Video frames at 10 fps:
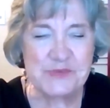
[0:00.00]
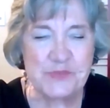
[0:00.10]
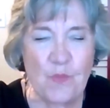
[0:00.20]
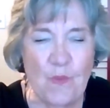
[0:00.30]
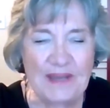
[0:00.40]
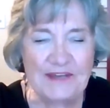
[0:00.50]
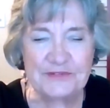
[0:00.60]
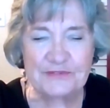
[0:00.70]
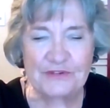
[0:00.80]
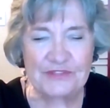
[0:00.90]
But it's
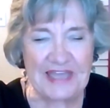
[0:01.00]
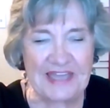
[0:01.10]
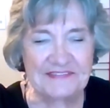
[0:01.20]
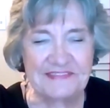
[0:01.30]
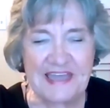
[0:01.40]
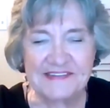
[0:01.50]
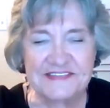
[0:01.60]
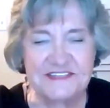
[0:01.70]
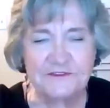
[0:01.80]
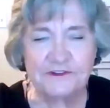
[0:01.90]
wonderful that
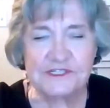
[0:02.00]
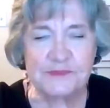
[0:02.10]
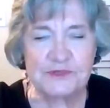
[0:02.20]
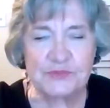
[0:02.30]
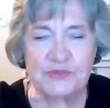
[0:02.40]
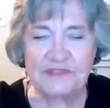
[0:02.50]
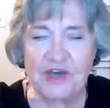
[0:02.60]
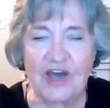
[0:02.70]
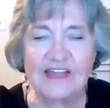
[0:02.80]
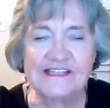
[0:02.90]
difference
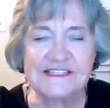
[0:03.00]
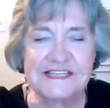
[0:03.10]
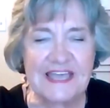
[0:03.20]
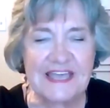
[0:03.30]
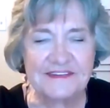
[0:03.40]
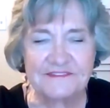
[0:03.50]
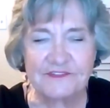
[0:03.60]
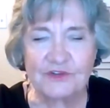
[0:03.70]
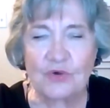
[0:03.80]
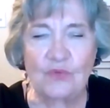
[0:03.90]
between the hot sand
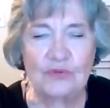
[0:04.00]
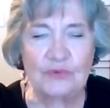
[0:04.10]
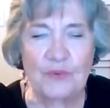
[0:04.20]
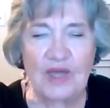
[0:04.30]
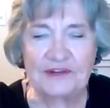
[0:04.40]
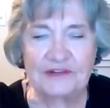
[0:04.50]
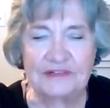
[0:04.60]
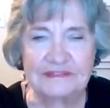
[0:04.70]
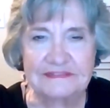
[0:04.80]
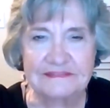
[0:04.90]
and the cold
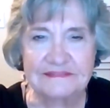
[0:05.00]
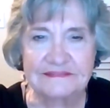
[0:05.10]
water.